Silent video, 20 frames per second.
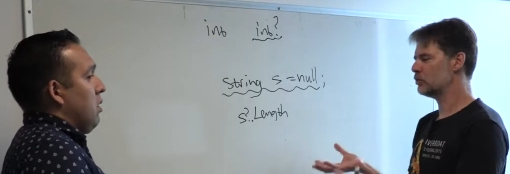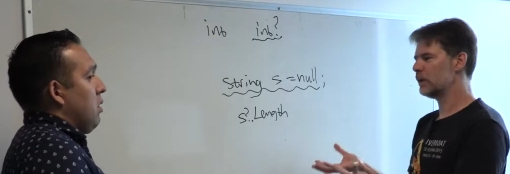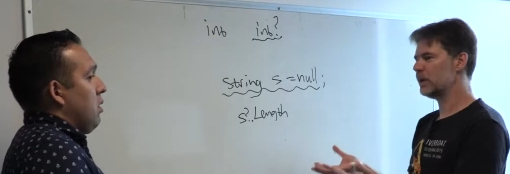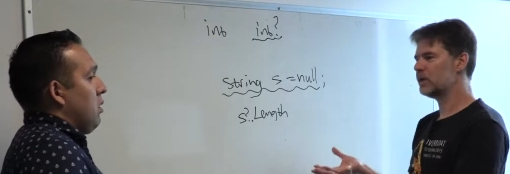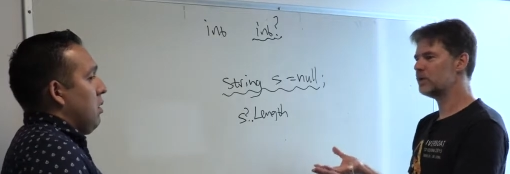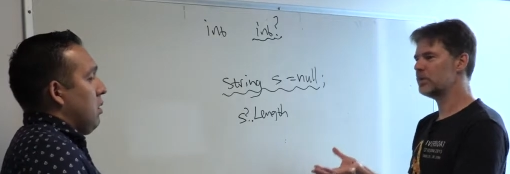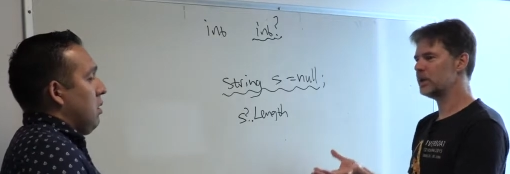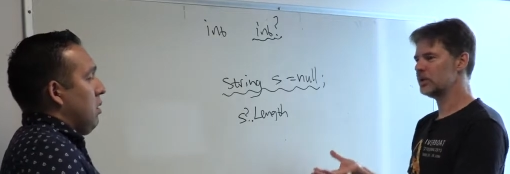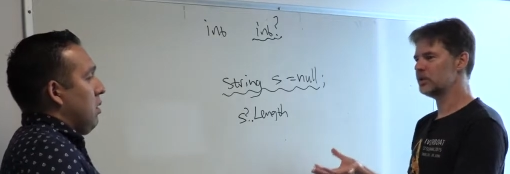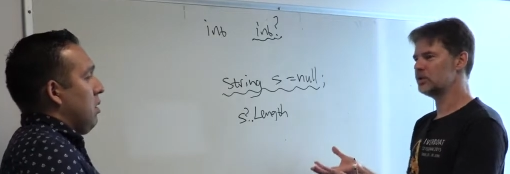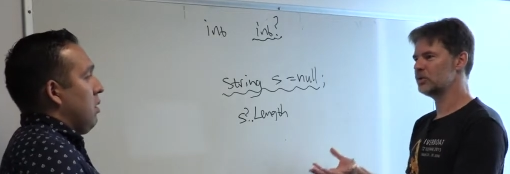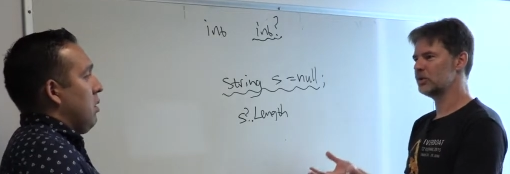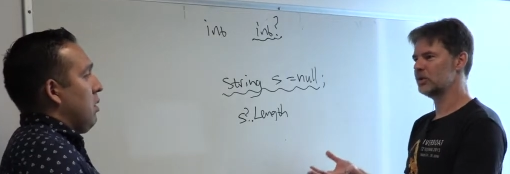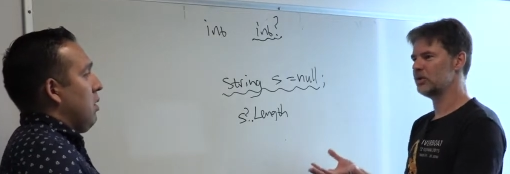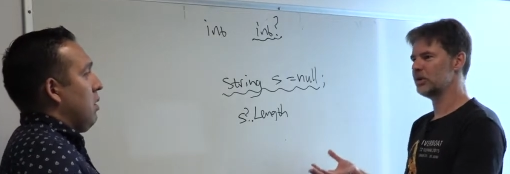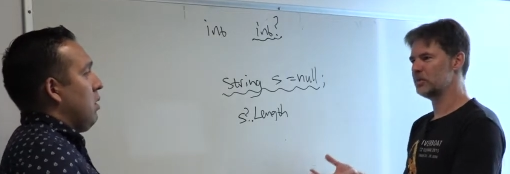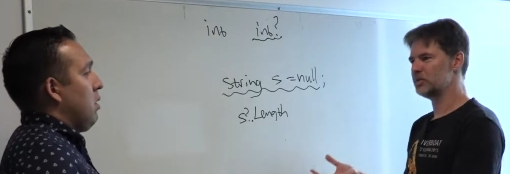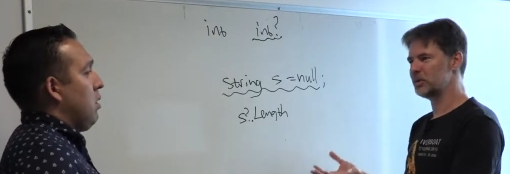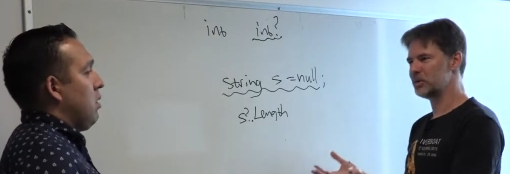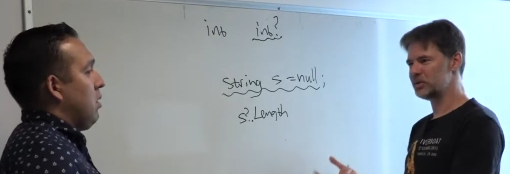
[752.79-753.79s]
Speaker 1: try to make sure
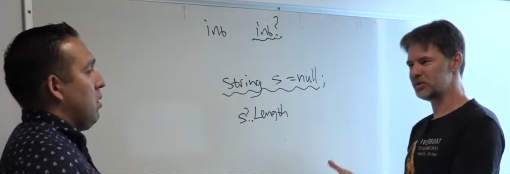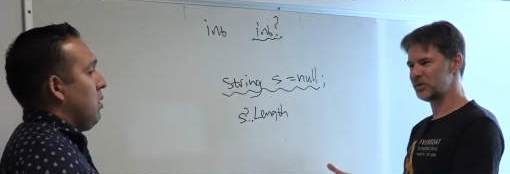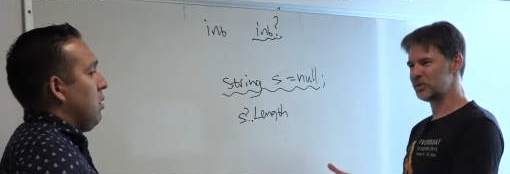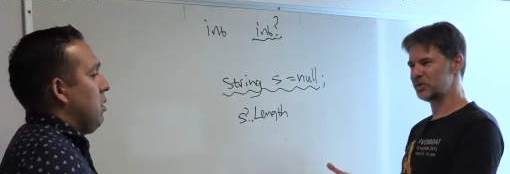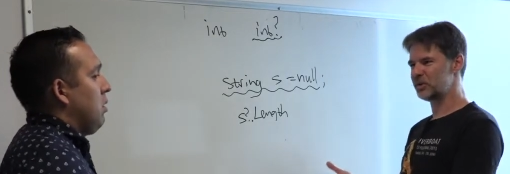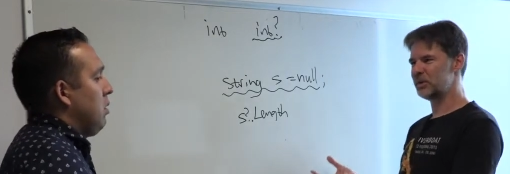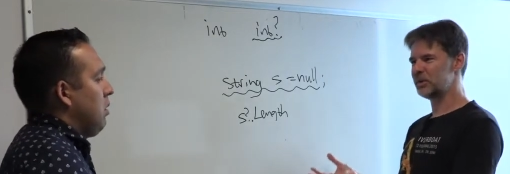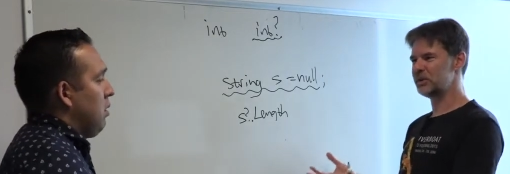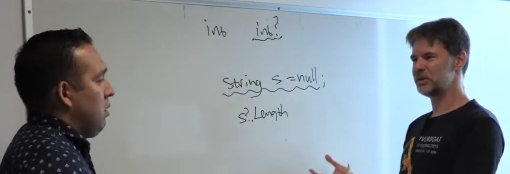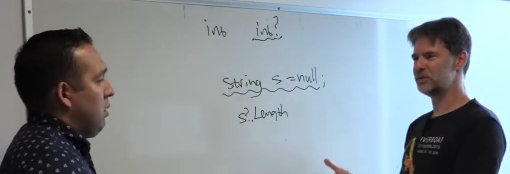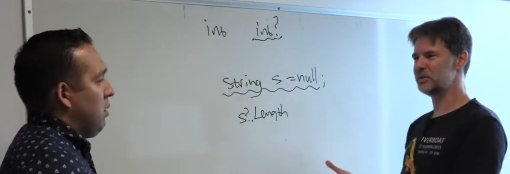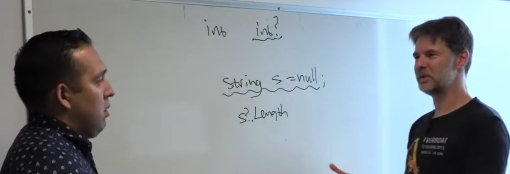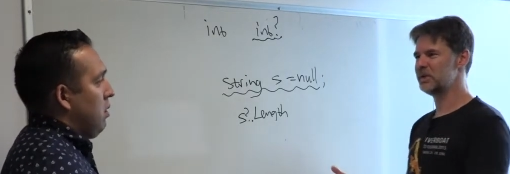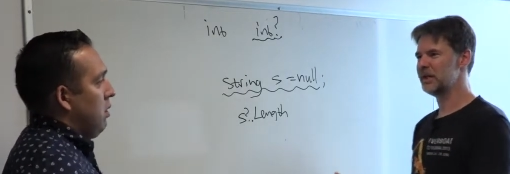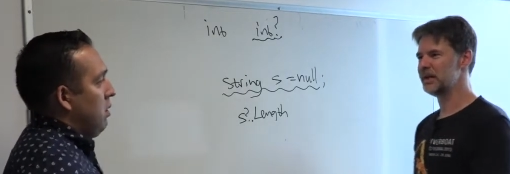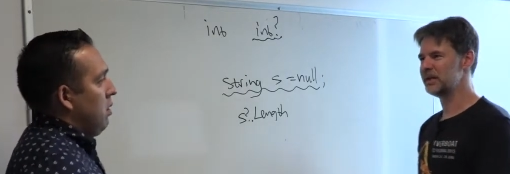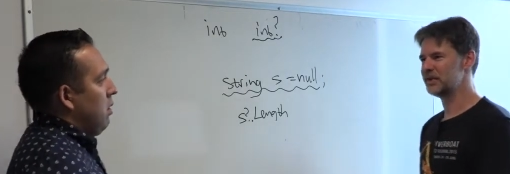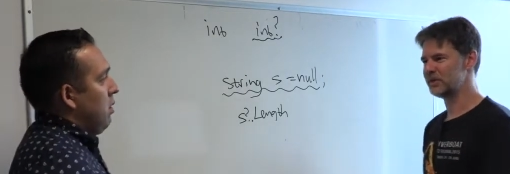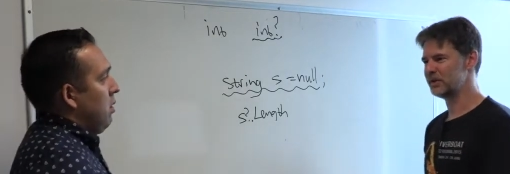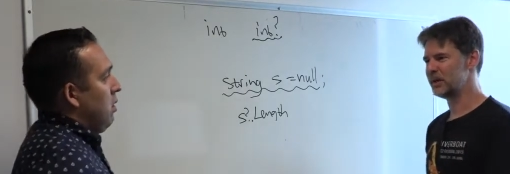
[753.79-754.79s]
that most of the warnings you
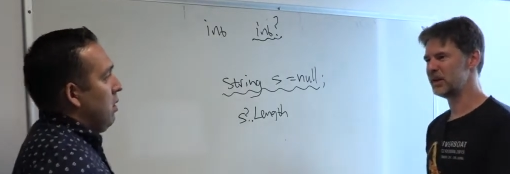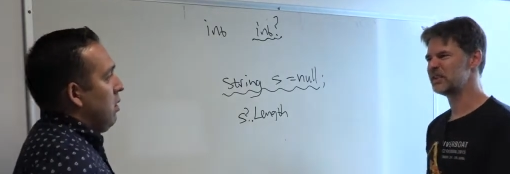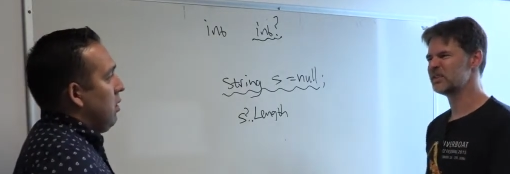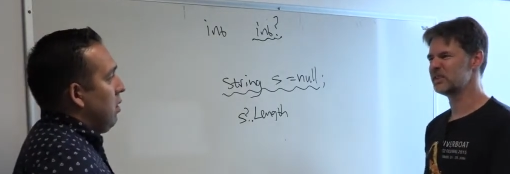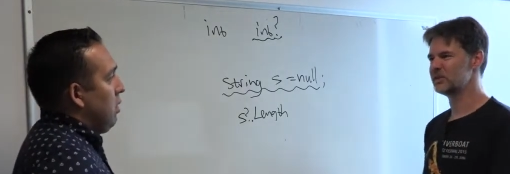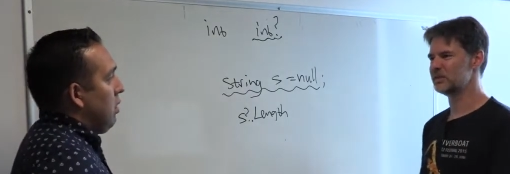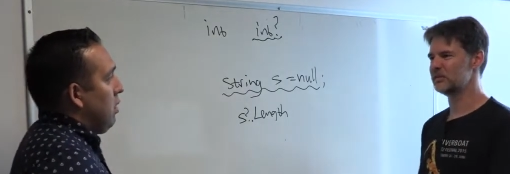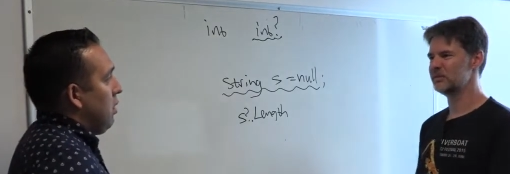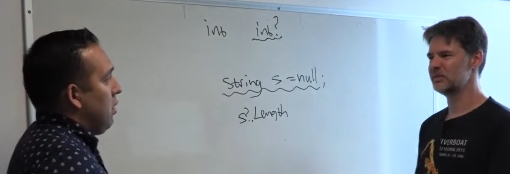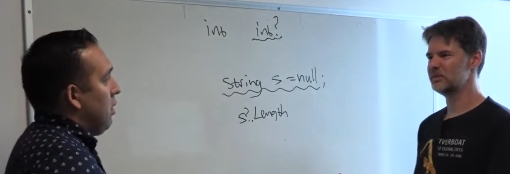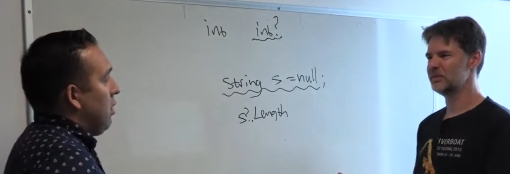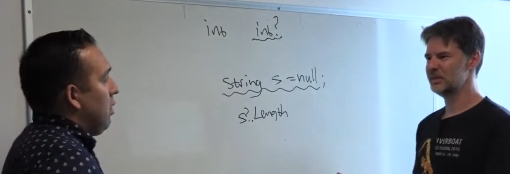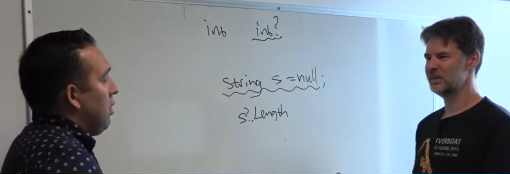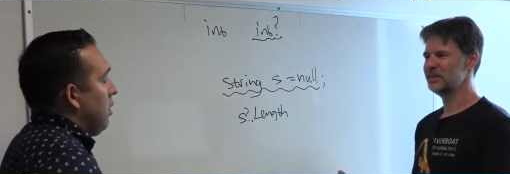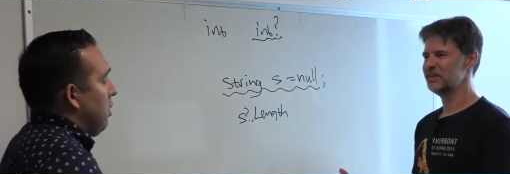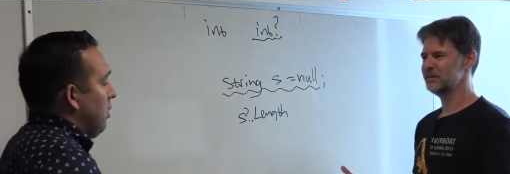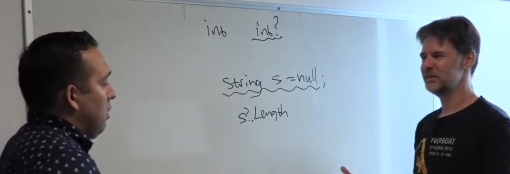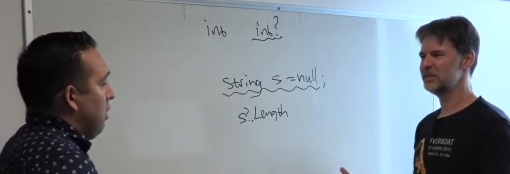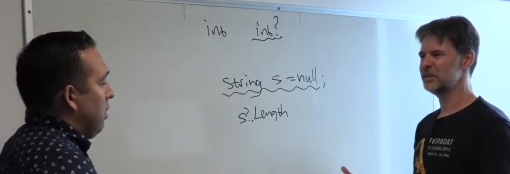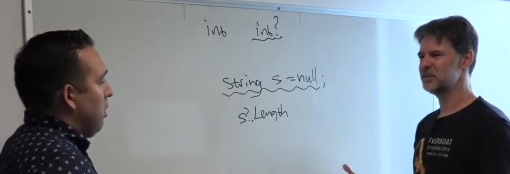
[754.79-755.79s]
get are actually
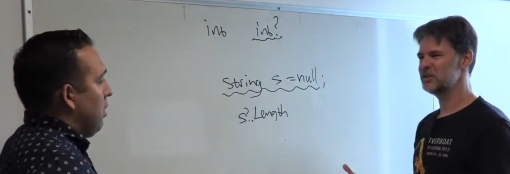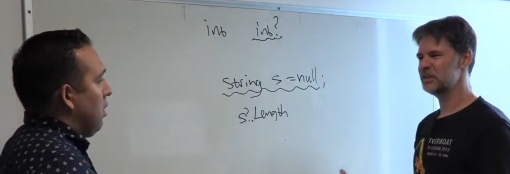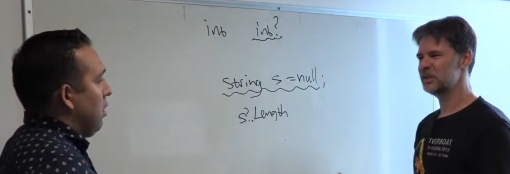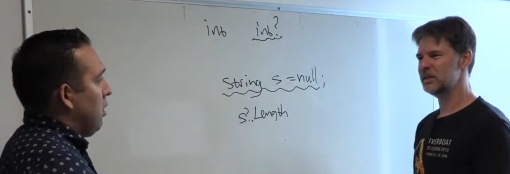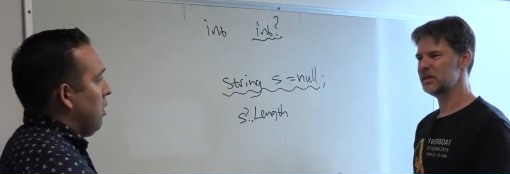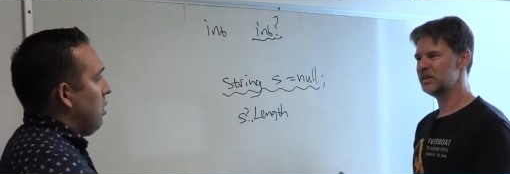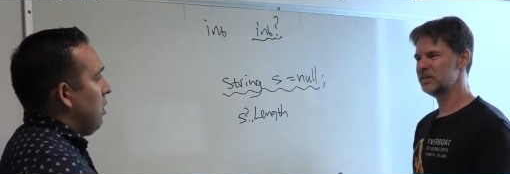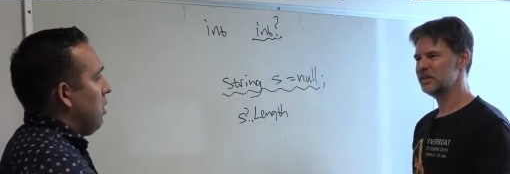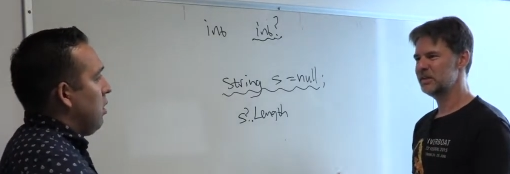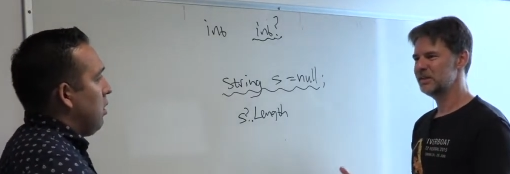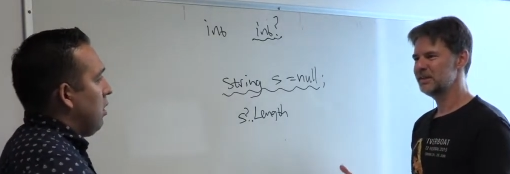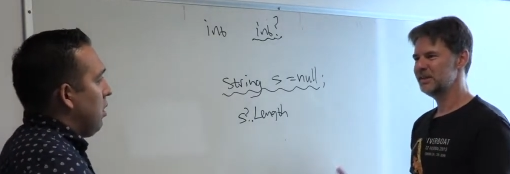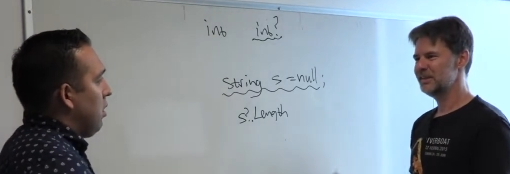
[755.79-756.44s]
legit.